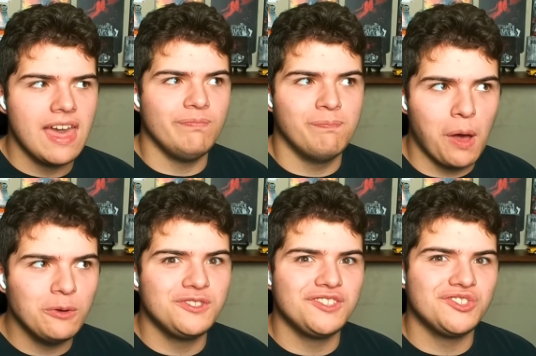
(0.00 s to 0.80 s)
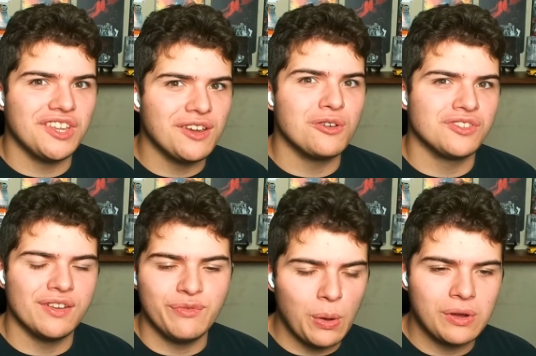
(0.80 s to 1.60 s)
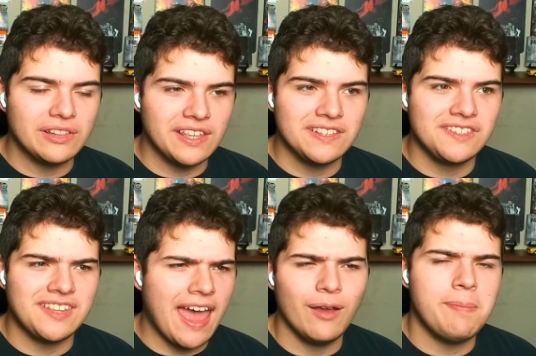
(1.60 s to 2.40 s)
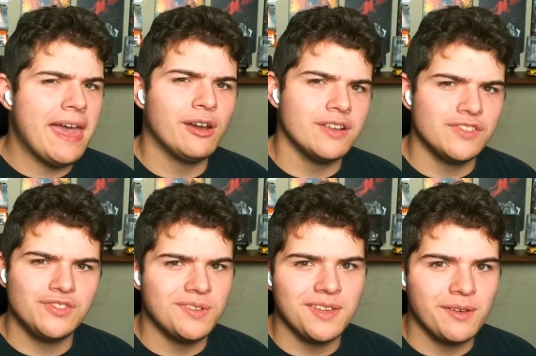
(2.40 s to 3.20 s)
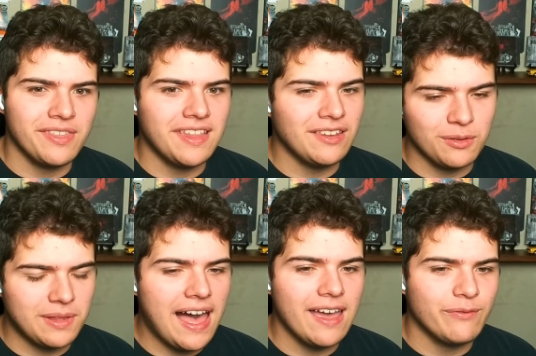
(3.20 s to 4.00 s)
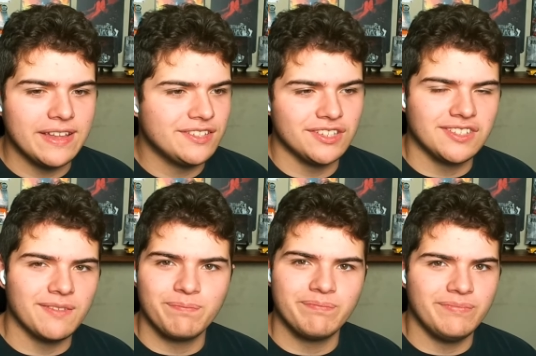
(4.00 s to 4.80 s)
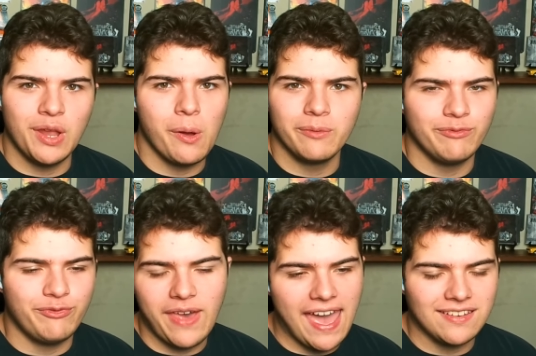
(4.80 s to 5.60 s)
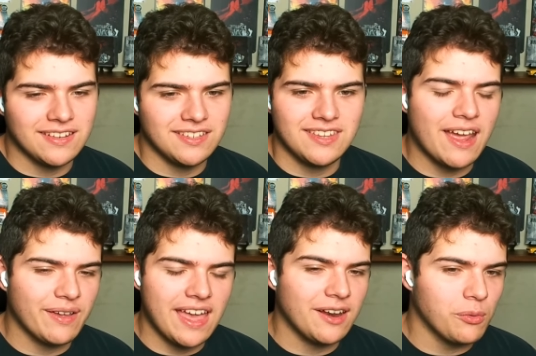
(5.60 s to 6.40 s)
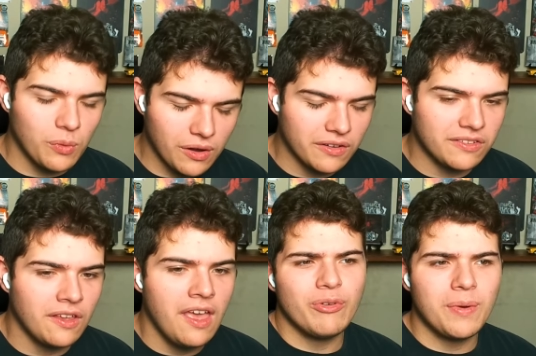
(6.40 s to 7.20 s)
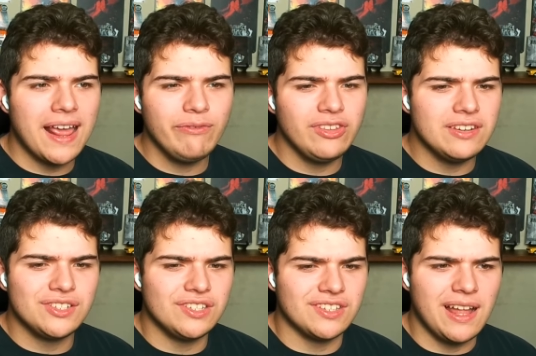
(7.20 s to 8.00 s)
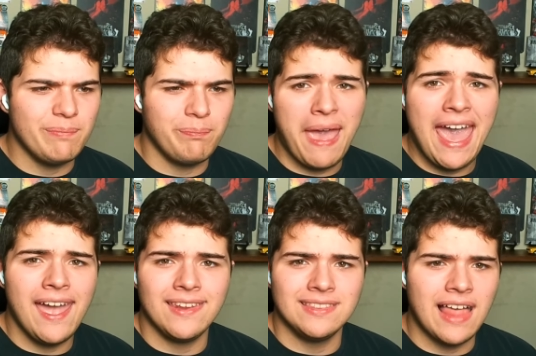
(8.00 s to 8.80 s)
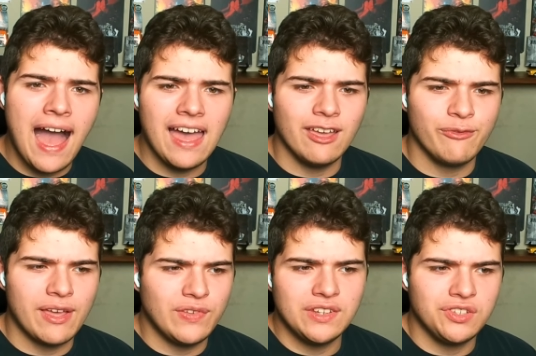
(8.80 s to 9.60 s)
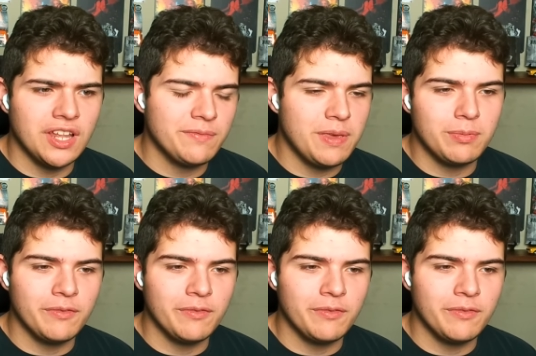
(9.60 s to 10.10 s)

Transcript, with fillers: most singers and vocalists sound better in studio than they do live. That's just a known fact. That's just how it kind of works. From what I've seen, she's not bad live. I think, you know, people